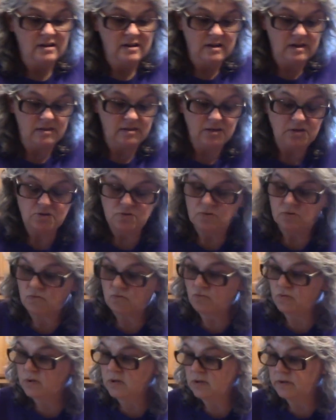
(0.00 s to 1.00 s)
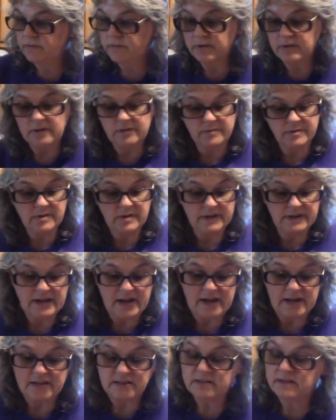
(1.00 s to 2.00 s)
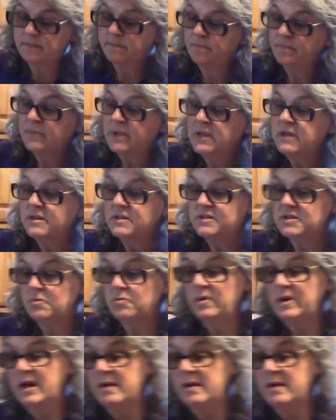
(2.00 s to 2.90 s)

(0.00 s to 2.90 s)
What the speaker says: and these look really, really, really nice. So what